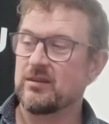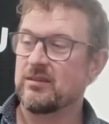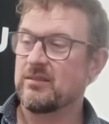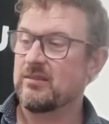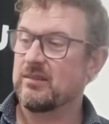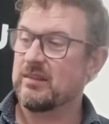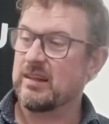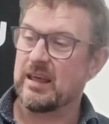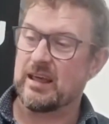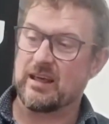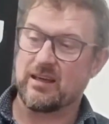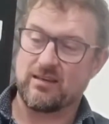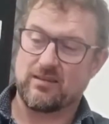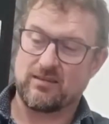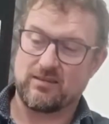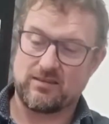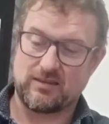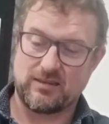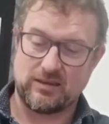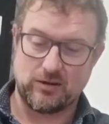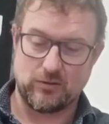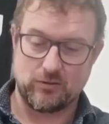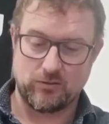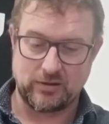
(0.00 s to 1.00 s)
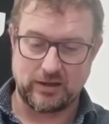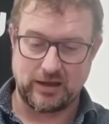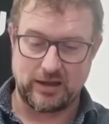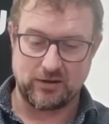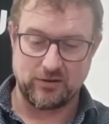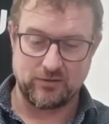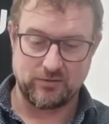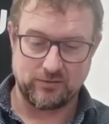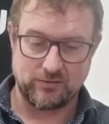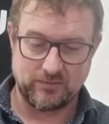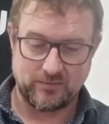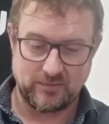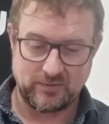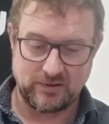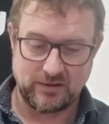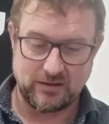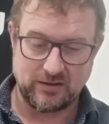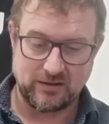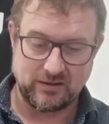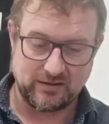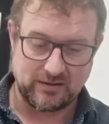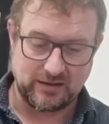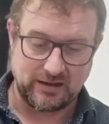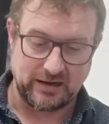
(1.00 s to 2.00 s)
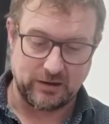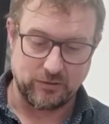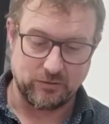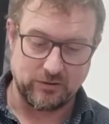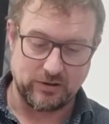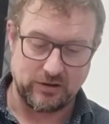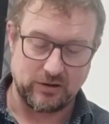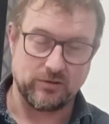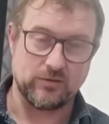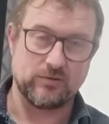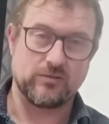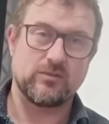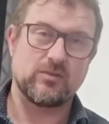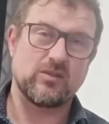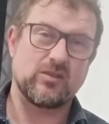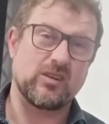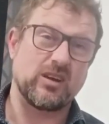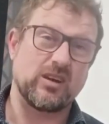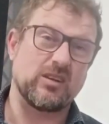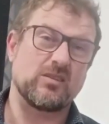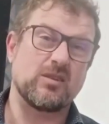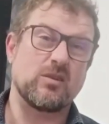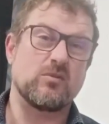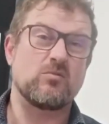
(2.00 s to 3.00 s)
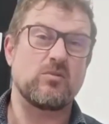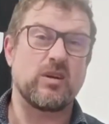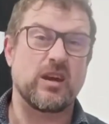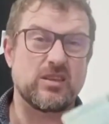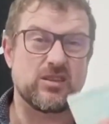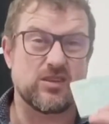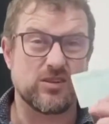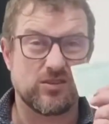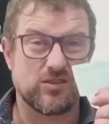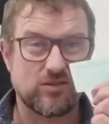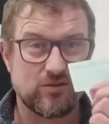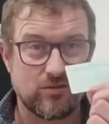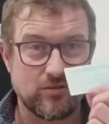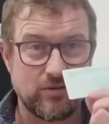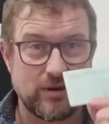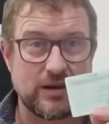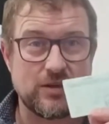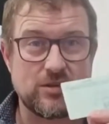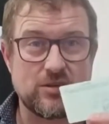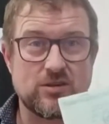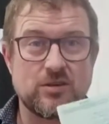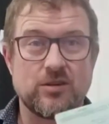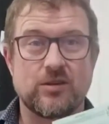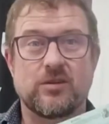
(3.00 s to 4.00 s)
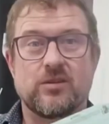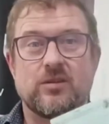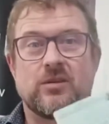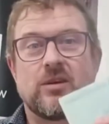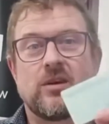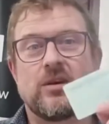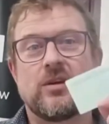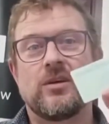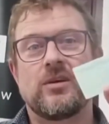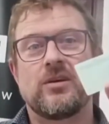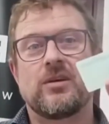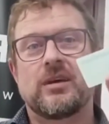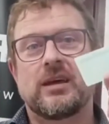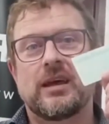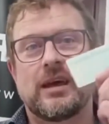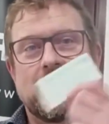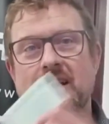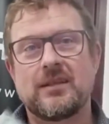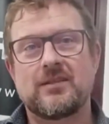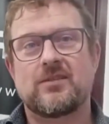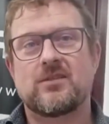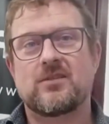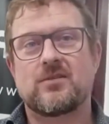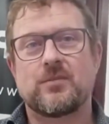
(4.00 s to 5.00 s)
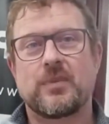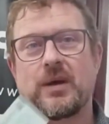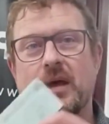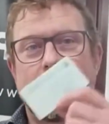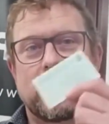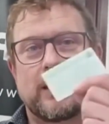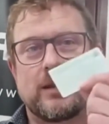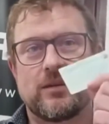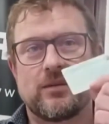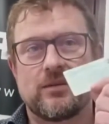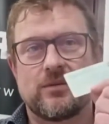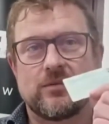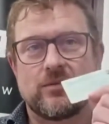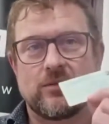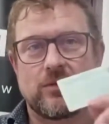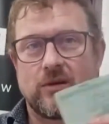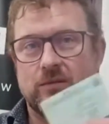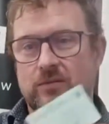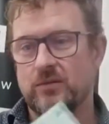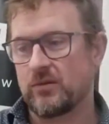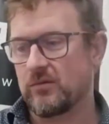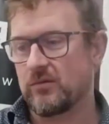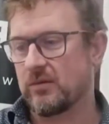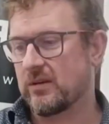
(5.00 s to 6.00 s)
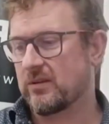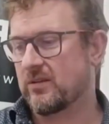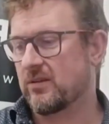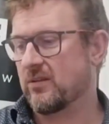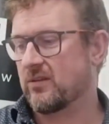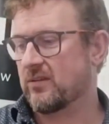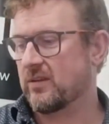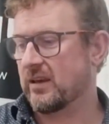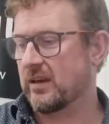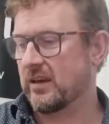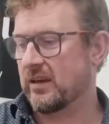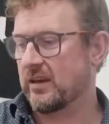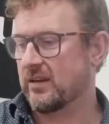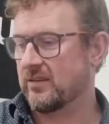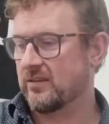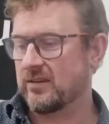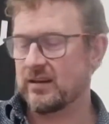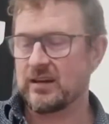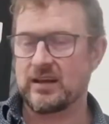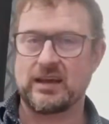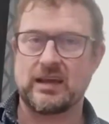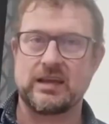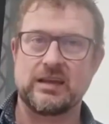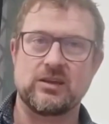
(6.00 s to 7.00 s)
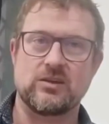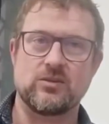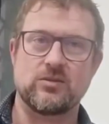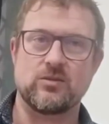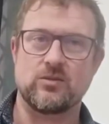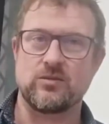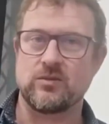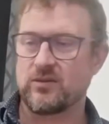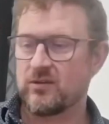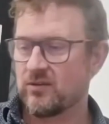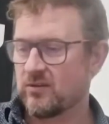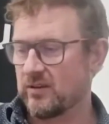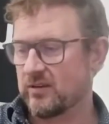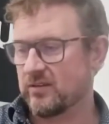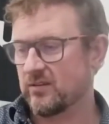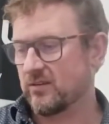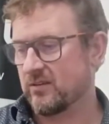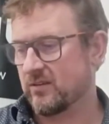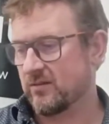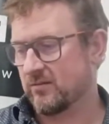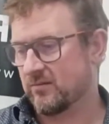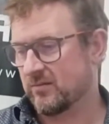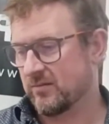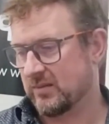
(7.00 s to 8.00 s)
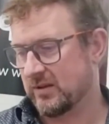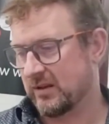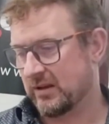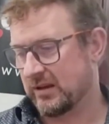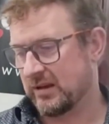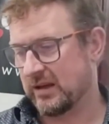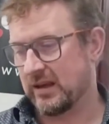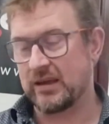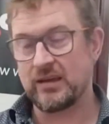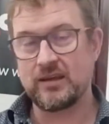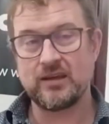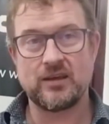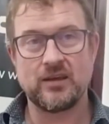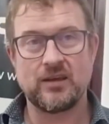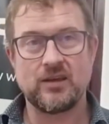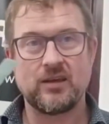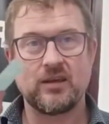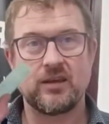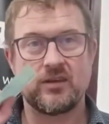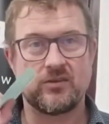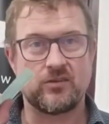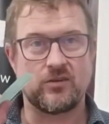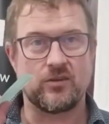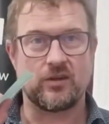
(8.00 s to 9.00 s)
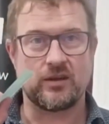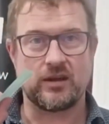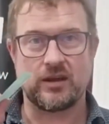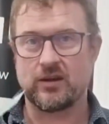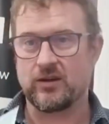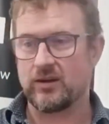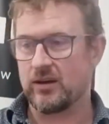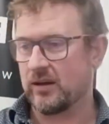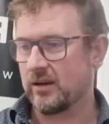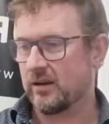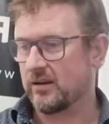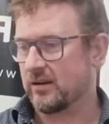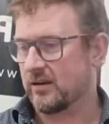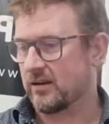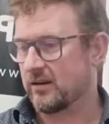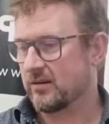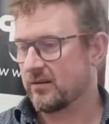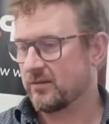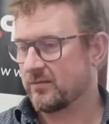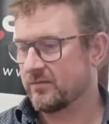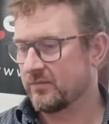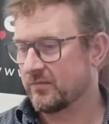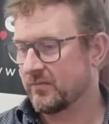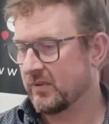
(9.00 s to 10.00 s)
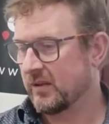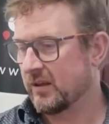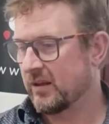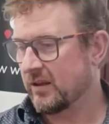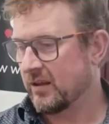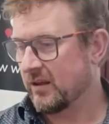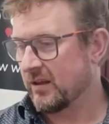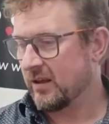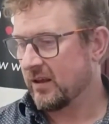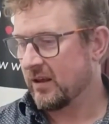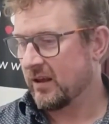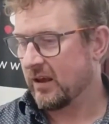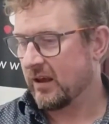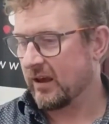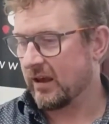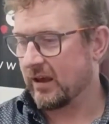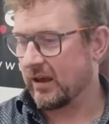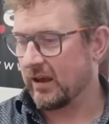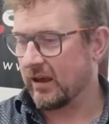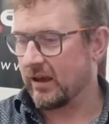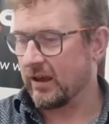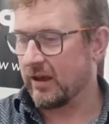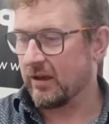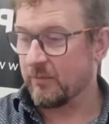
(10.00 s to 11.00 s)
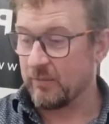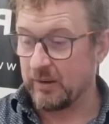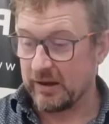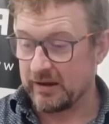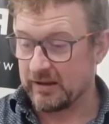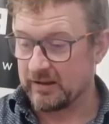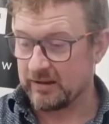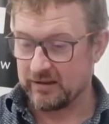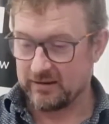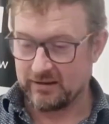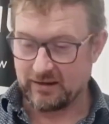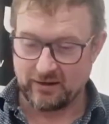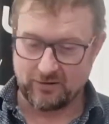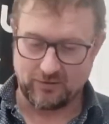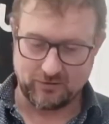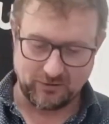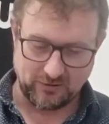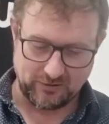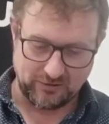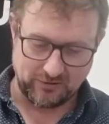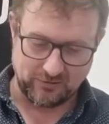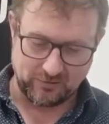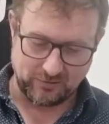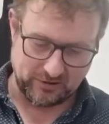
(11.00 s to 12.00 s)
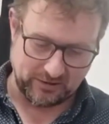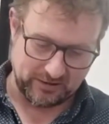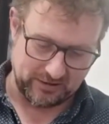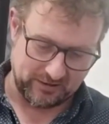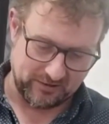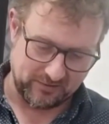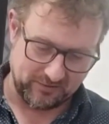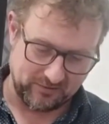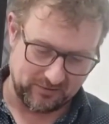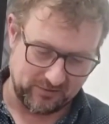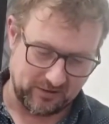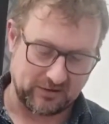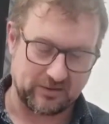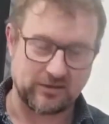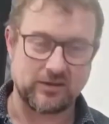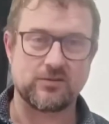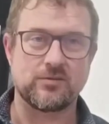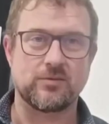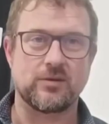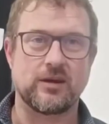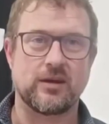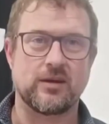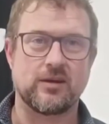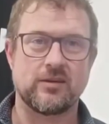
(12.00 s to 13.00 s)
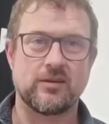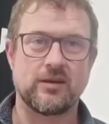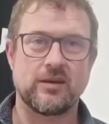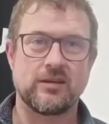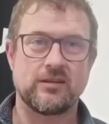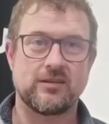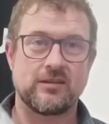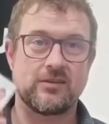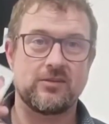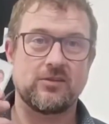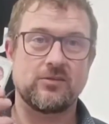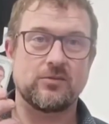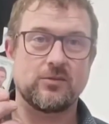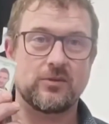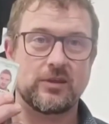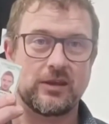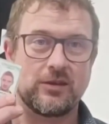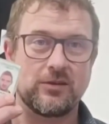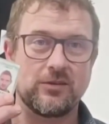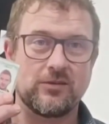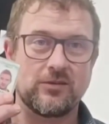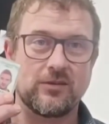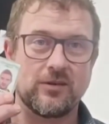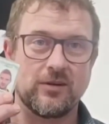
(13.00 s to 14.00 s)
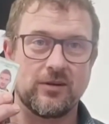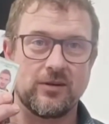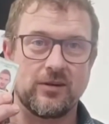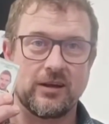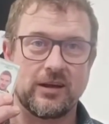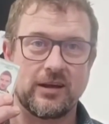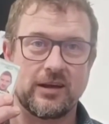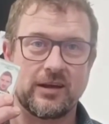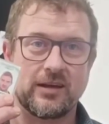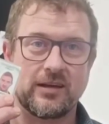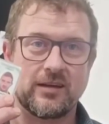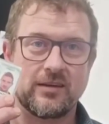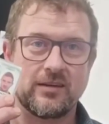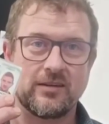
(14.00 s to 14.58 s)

de ciudadano de la Unión. So it's a registration in Spain of your residency as an EU citizen. Okay? It's not an NIE card. Back in the day, I've got this one here. Dug this one out. This is what they used to look like